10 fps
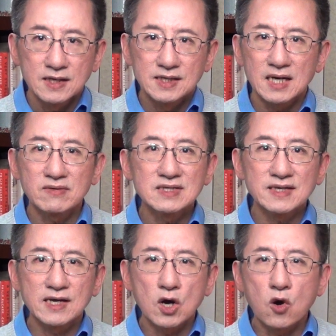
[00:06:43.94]
There is
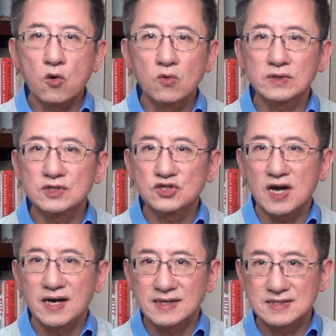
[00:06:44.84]
an old
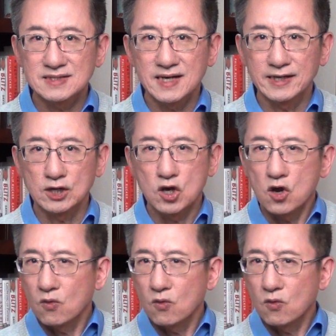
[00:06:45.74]
Chinese saying,